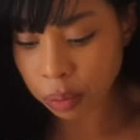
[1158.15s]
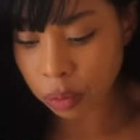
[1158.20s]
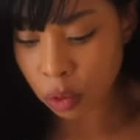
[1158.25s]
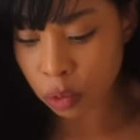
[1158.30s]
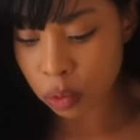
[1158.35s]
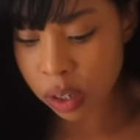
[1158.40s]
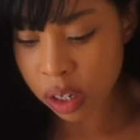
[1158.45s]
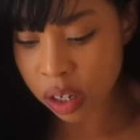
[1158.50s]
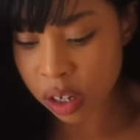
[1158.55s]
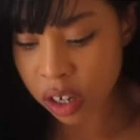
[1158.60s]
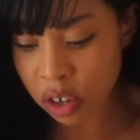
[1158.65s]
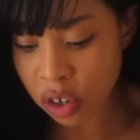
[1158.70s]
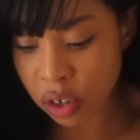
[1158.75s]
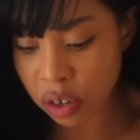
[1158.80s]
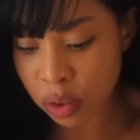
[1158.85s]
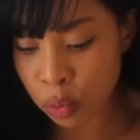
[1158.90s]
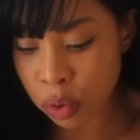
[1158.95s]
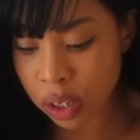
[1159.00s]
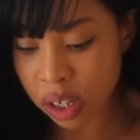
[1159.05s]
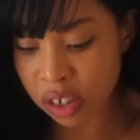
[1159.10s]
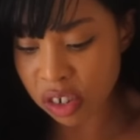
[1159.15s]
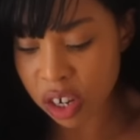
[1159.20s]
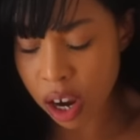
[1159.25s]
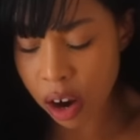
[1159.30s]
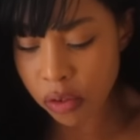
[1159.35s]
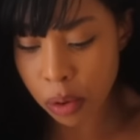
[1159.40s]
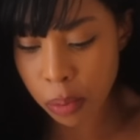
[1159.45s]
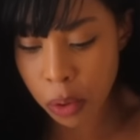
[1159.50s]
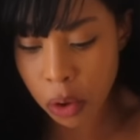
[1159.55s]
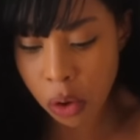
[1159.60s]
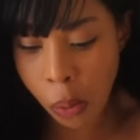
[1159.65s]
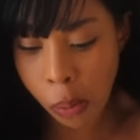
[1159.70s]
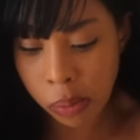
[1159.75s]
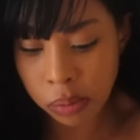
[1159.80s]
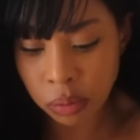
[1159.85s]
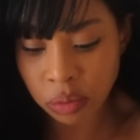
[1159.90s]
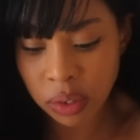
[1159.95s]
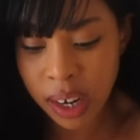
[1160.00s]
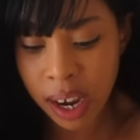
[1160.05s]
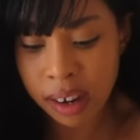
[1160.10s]
And it wasn't terrible.
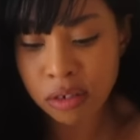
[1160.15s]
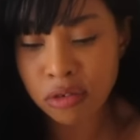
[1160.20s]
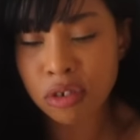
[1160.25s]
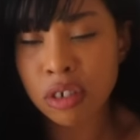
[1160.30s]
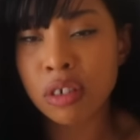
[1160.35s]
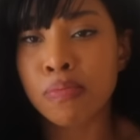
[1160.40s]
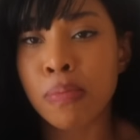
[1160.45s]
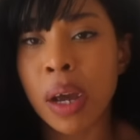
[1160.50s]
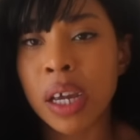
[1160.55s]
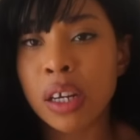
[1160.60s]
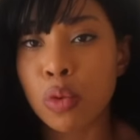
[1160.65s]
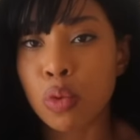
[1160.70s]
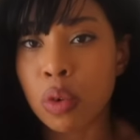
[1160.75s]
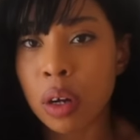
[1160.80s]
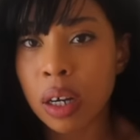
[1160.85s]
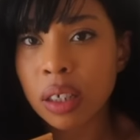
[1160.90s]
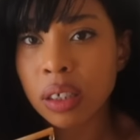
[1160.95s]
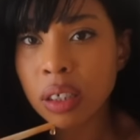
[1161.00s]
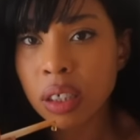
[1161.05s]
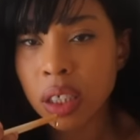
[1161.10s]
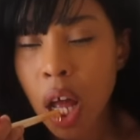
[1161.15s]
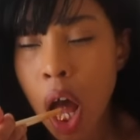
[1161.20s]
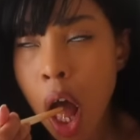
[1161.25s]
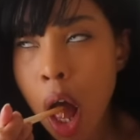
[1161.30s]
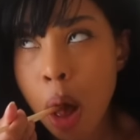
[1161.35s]
And now you just made it worse.